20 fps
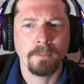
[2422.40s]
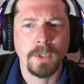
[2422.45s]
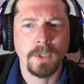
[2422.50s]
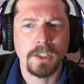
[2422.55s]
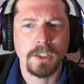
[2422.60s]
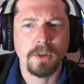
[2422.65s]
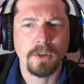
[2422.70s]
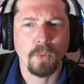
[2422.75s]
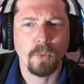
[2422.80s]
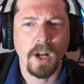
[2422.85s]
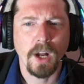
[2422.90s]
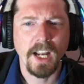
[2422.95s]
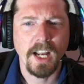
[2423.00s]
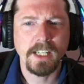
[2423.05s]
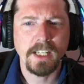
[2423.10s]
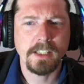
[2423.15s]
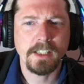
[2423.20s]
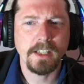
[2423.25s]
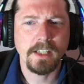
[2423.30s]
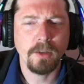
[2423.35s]
So why
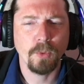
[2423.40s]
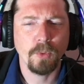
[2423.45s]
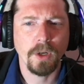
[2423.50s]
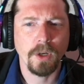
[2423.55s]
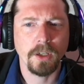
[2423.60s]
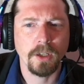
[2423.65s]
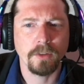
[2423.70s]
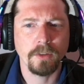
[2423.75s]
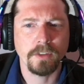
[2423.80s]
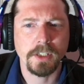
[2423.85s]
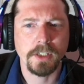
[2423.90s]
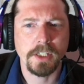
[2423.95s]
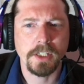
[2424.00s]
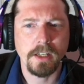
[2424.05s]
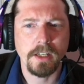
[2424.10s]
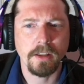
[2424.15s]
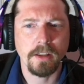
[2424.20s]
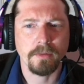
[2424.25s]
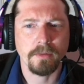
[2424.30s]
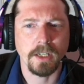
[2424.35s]
c1 over
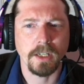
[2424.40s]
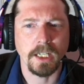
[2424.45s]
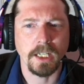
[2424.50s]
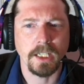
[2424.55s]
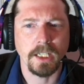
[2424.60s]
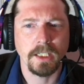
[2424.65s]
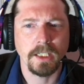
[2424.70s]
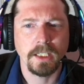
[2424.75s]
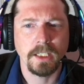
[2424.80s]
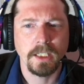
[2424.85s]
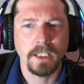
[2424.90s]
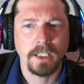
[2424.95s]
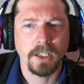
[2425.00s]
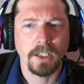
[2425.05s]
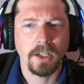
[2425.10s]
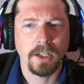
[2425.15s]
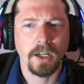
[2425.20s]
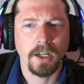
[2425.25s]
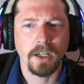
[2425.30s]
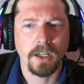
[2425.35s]
c3?
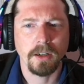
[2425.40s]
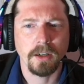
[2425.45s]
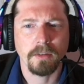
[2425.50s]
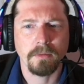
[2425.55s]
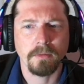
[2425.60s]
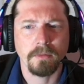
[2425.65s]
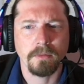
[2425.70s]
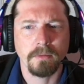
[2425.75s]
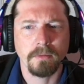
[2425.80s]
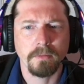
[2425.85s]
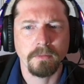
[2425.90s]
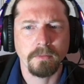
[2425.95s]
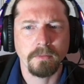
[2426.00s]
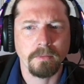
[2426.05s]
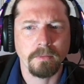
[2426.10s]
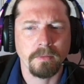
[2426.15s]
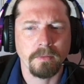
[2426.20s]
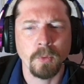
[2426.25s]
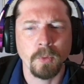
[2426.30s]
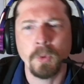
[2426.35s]
Or,
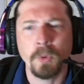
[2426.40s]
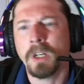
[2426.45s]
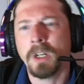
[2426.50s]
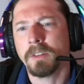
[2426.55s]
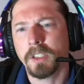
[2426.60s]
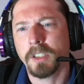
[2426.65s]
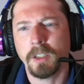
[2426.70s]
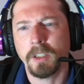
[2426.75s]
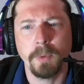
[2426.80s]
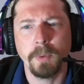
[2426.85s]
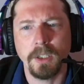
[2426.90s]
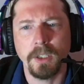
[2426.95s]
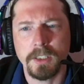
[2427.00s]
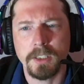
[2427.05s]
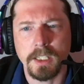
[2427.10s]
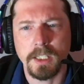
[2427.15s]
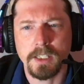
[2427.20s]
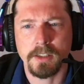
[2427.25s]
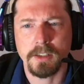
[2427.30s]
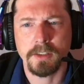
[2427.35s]
well, the computer
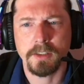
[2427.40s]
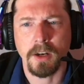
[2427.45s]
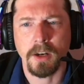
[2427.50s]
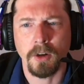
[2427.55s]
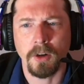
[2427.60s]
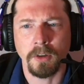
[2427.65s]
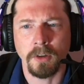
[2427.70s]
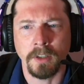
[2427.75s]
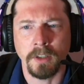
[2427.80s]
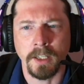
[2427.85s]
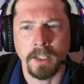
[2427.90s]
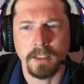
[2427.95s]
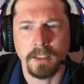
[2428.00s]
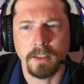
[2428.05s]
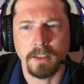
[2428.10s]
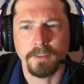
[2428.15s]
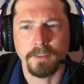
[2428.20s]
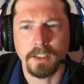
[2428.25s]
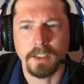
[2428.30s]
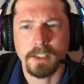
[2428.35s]
says there's not a whole lot of
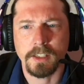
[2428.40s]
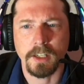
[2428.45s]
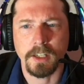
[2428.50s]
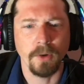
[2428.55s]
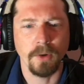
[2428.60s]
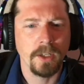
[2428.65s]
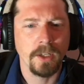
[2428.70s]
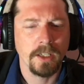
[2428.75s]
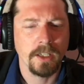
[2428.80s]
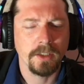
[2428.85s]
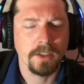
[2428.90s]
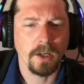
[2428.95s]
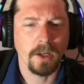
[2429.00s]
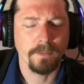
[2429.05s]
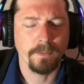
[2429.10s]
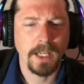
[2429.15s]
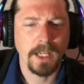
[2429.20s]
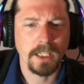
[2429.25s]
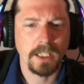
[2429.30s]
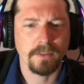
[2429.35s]
difference. So no,
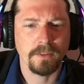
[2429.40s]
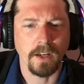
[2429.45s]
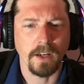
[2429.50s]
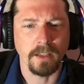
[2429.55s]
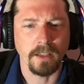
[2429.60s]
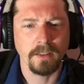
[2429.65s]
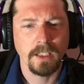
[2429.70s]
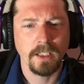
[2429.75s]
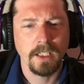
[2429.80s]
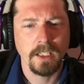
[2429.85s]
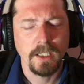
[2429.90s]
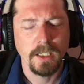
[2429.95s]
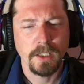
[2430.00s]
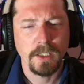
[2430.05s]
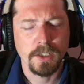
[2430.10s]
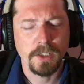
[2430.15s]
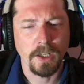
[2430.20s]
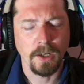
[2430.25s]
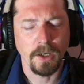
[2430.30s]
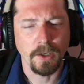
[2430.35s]
that's fine.
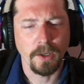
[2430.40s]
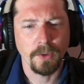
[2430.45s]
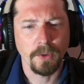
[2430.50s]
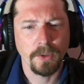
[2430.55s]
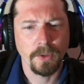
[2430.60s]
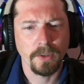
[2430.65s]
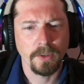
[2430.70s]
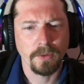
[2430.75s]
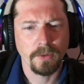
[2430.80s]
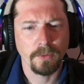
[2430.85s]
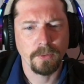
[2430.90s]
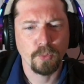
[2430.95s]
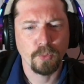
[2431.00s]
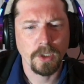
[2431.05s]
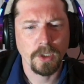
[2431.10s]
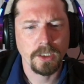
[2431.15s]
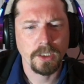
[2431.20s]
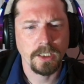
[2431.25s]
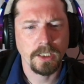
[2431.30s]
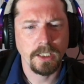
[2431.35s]
So
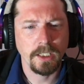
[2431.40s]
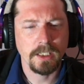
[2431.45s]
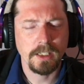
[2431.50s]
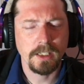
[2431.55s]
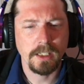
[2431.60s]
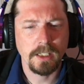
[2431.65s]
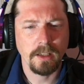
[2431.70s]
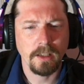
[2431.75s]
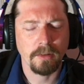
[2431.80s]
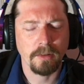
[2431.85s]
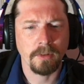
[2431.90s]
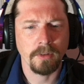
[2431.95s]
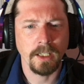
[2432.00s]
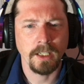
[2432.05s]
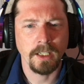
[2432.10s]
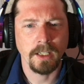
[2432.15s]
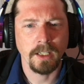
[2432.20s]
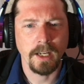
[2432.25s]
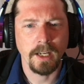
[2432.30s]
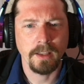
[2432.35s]
rook to
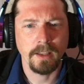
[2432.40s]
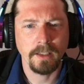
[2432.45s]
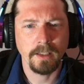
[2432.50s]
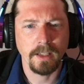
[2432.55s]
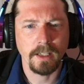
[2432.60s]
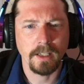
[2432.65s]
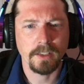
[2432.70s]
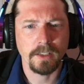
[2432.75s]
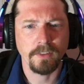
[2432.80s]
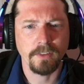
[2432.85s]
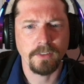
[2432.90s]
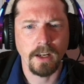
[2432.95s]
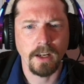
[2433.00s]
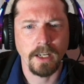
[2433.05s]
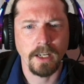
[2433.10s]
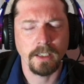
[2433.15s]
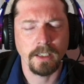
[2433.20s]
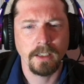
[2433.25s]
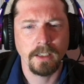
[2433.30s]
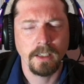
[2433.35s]
c3. I think that's
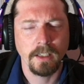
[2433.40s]
fine.